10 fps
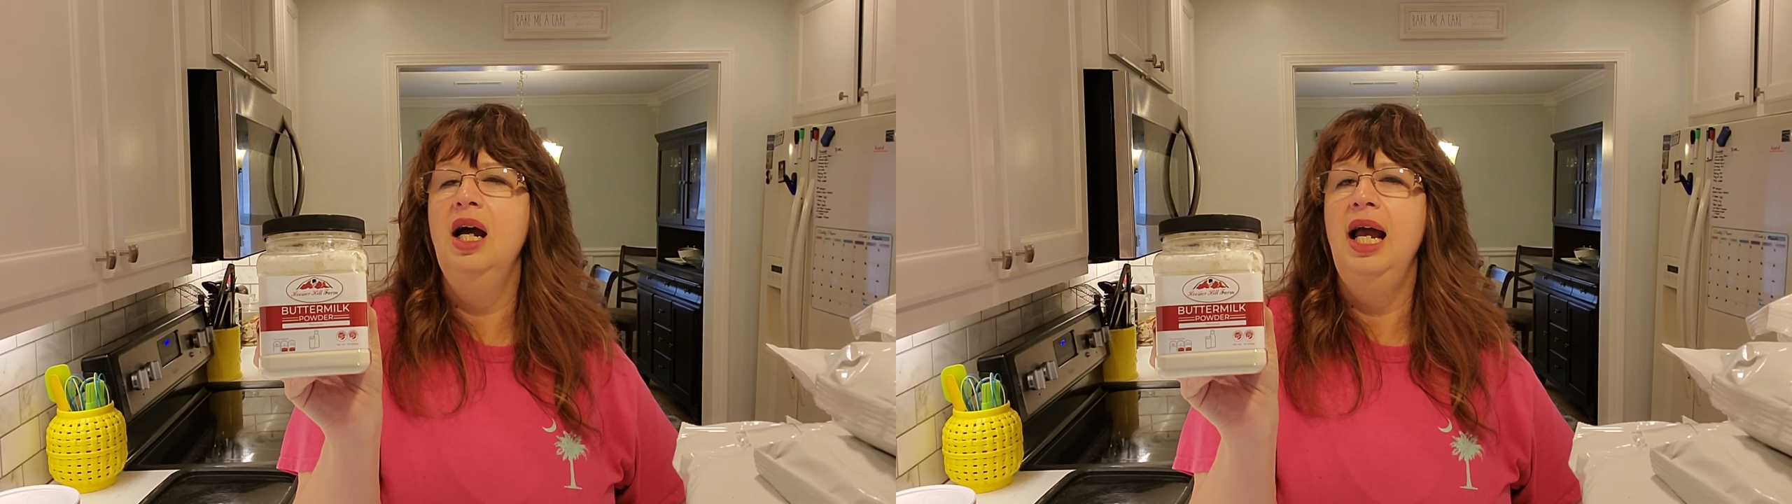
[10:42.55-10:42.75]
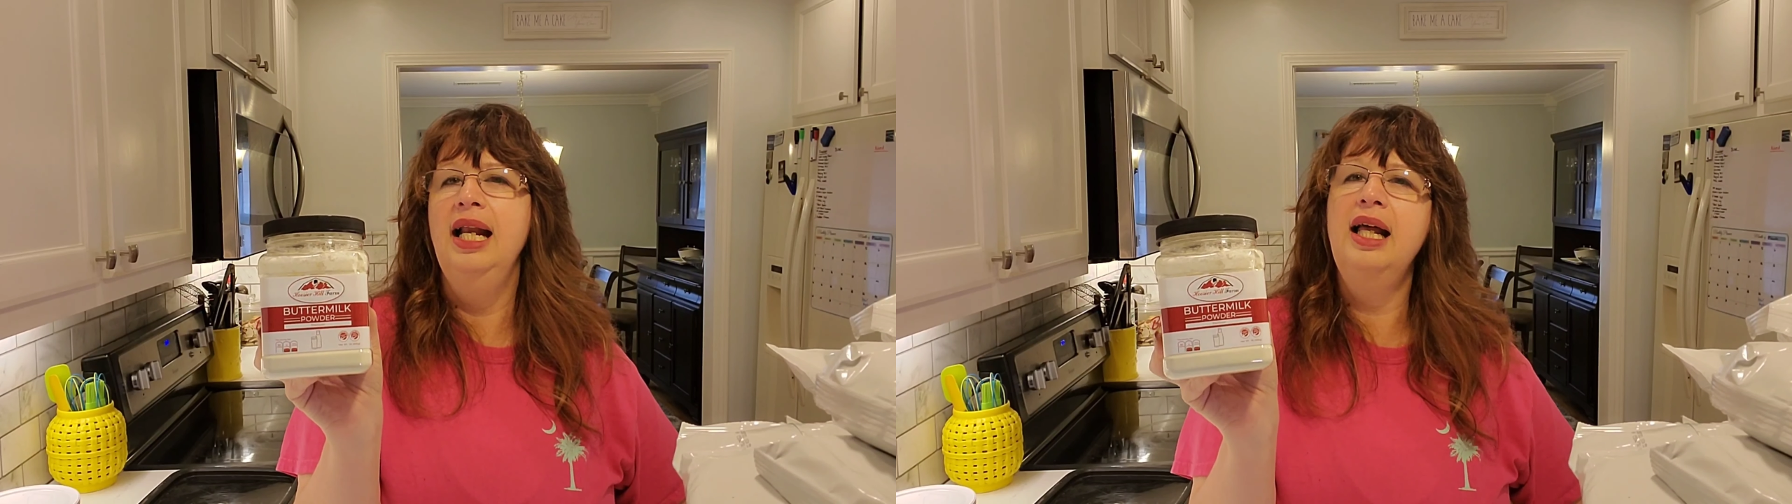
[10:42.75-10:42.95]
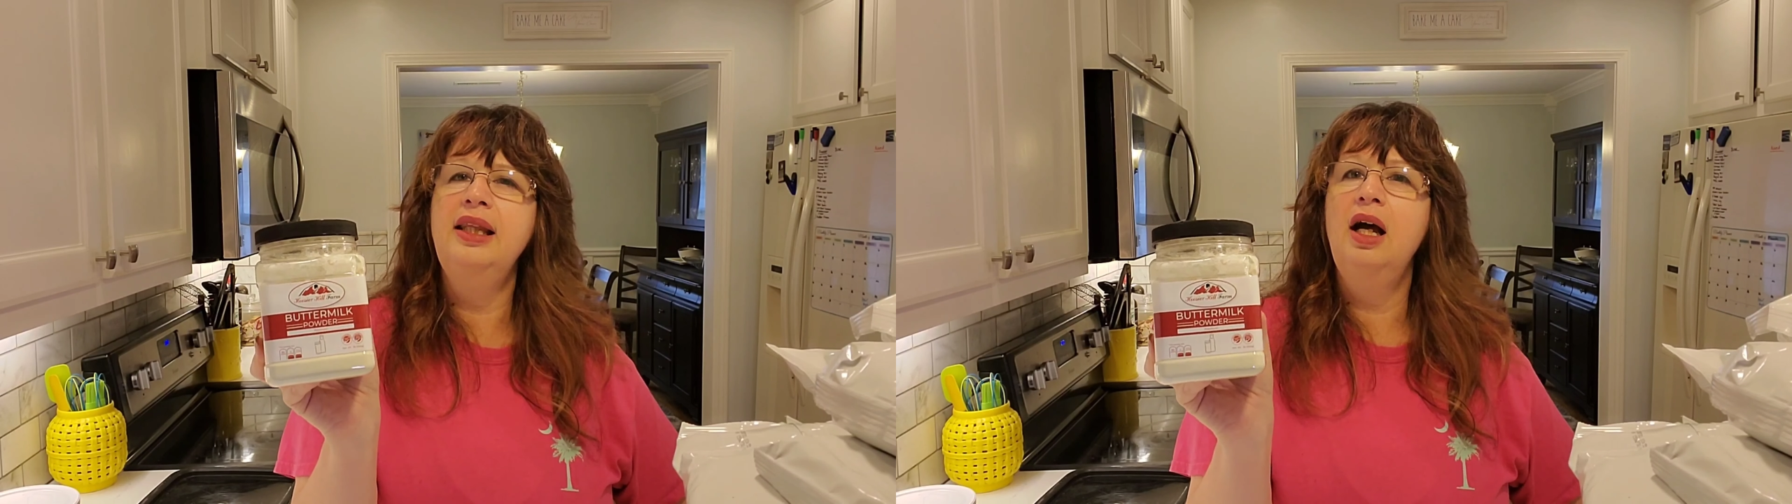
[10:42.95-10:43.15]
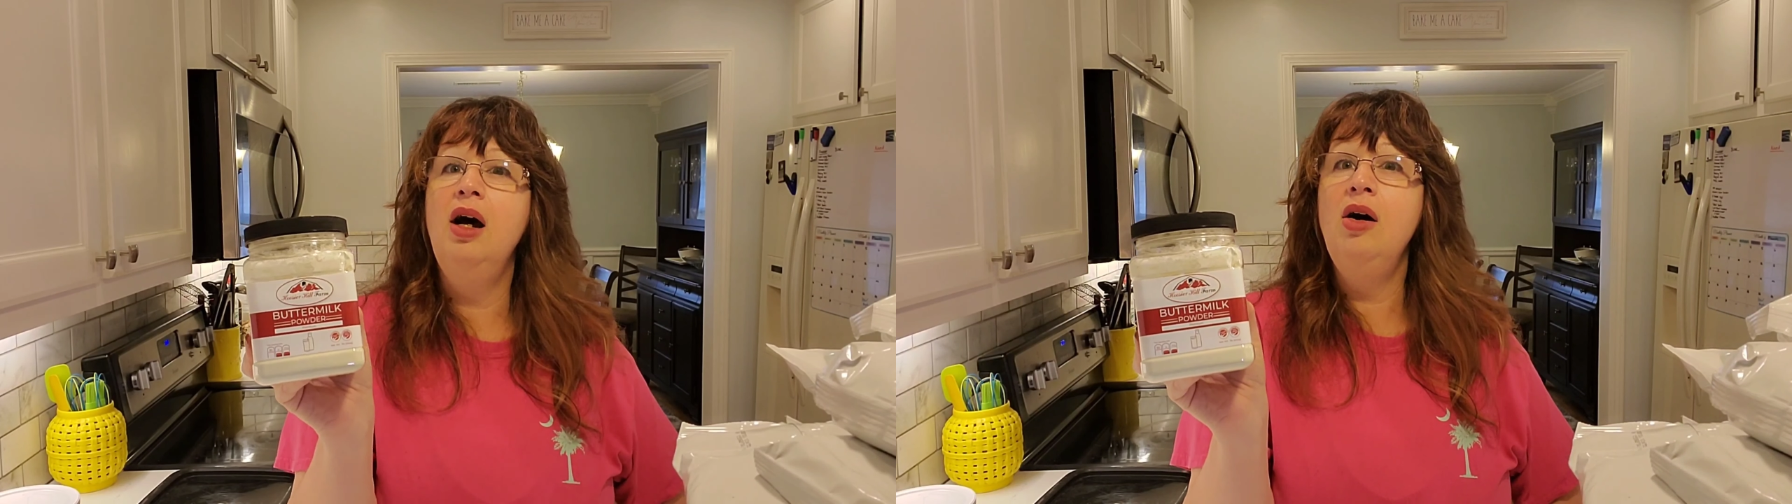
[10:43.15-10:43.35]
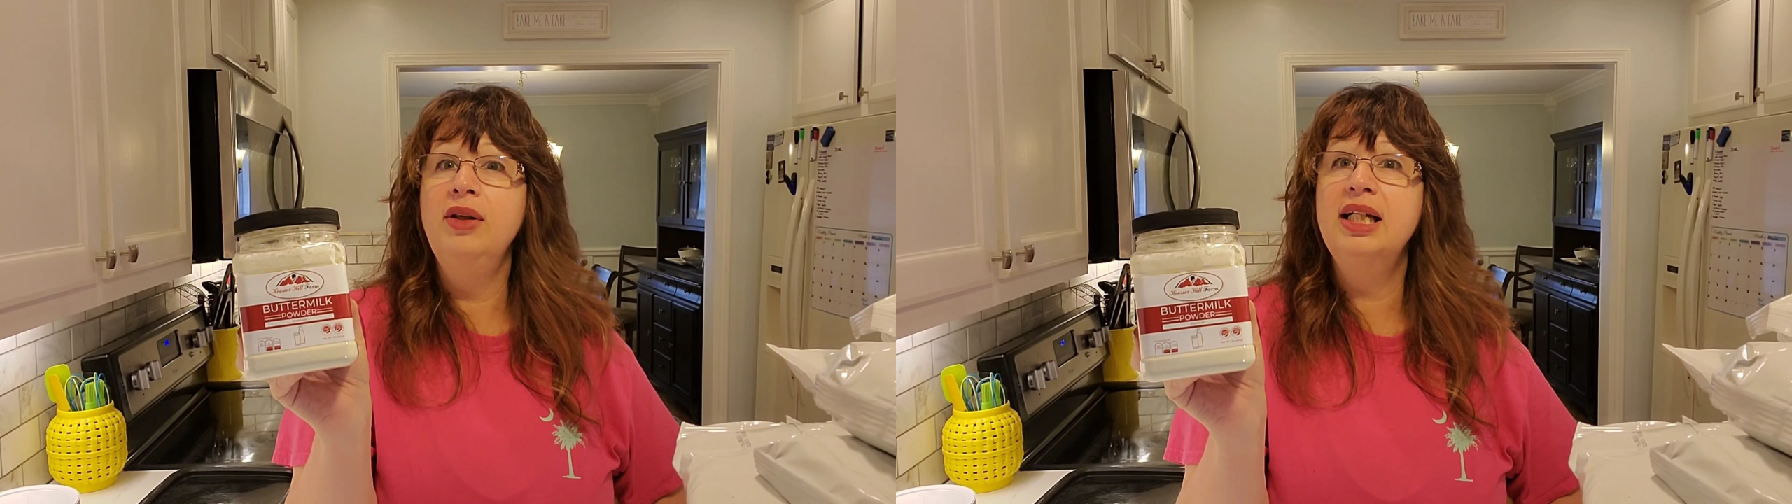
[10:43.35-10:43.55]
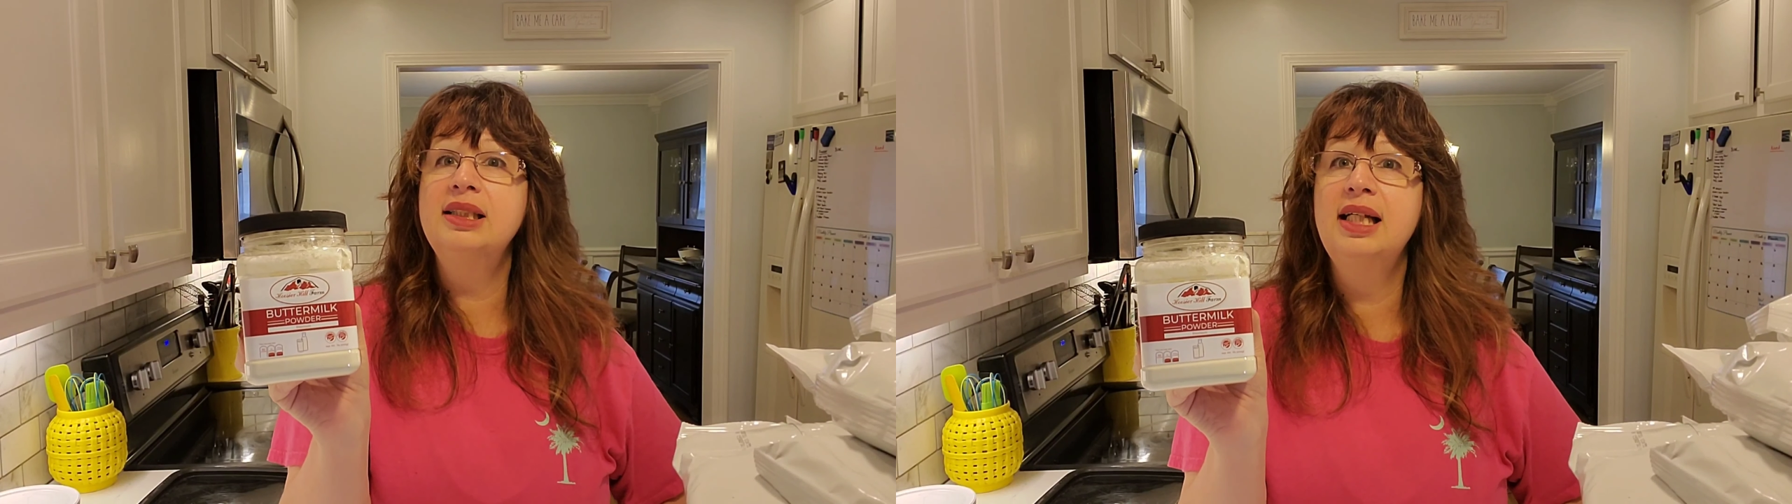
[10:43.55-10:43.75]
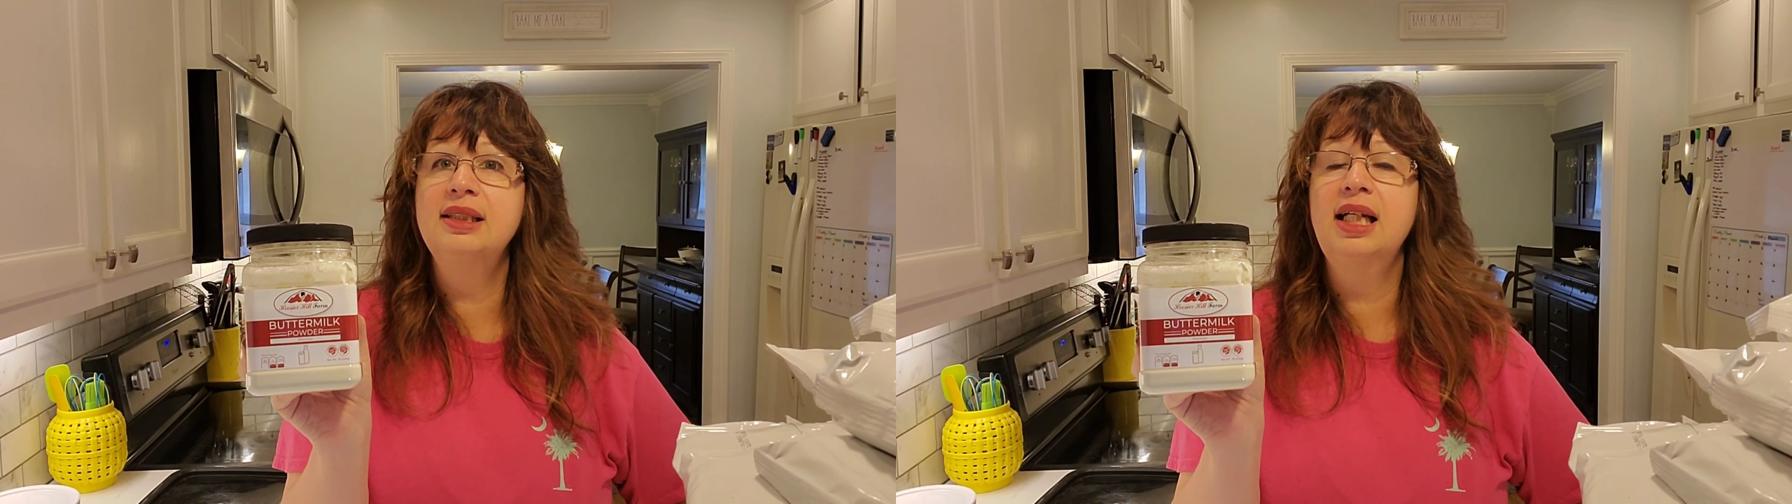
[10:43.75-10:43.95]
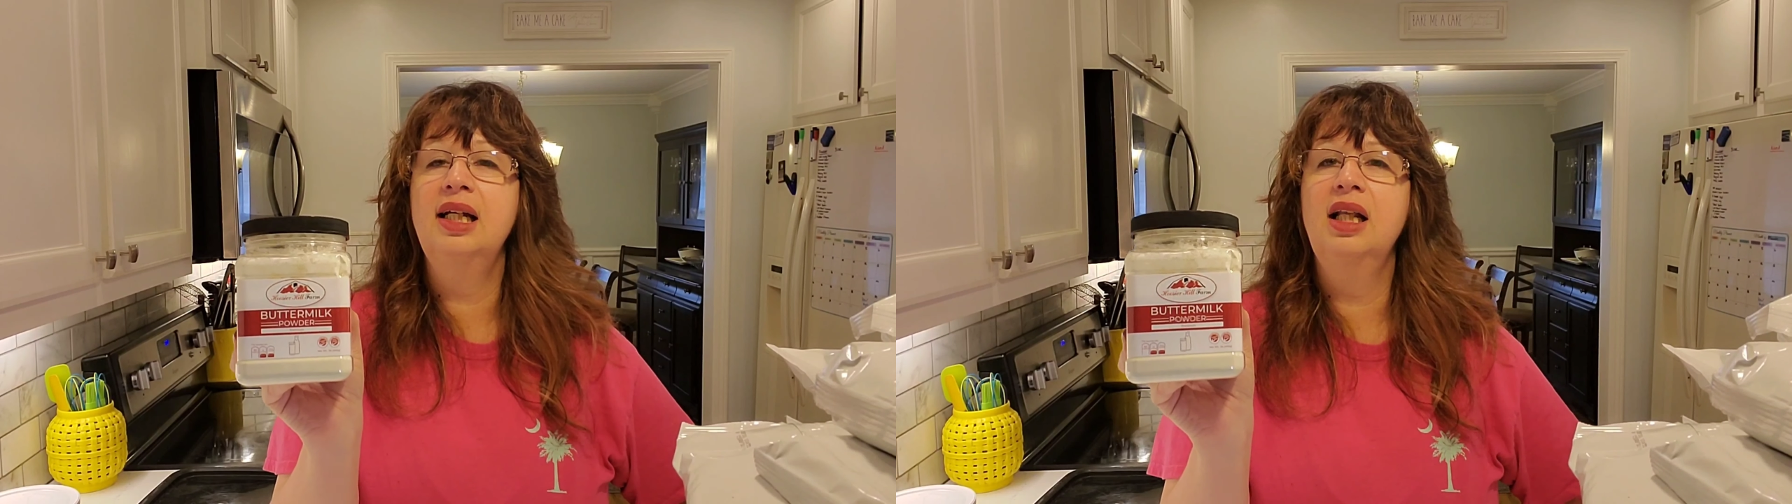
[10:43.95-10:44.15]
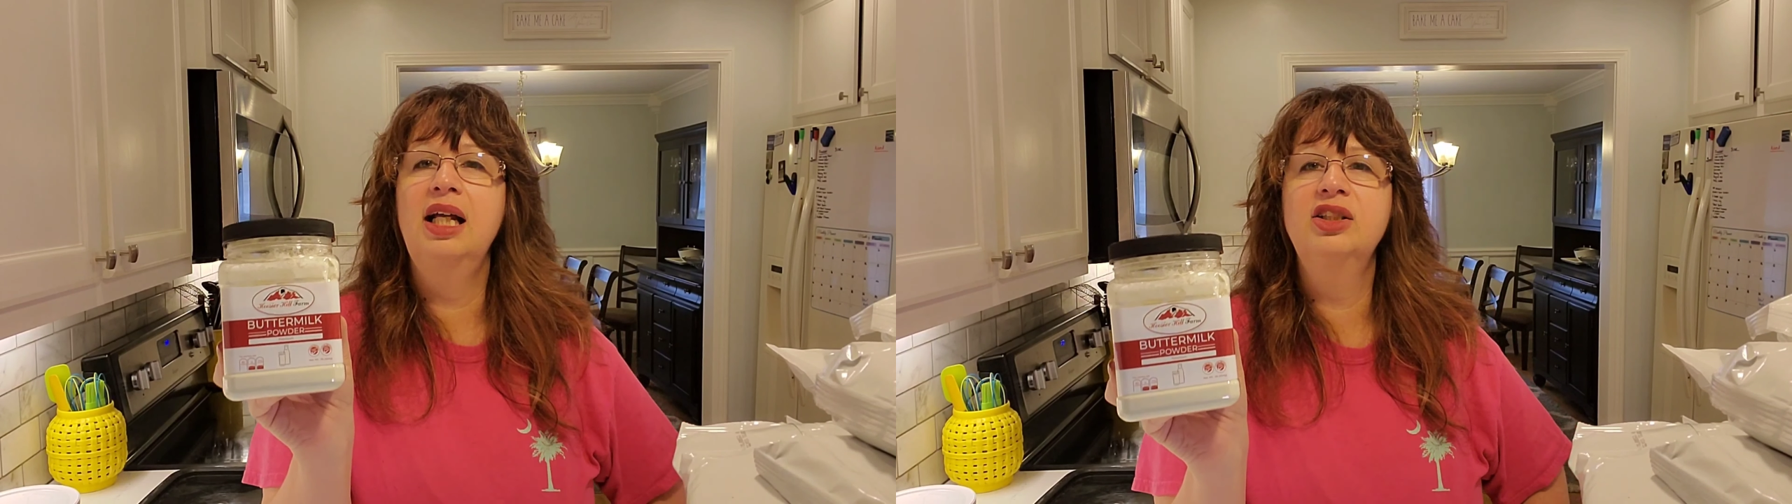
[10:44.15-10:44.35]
and I thought, oh, that sounds like a lot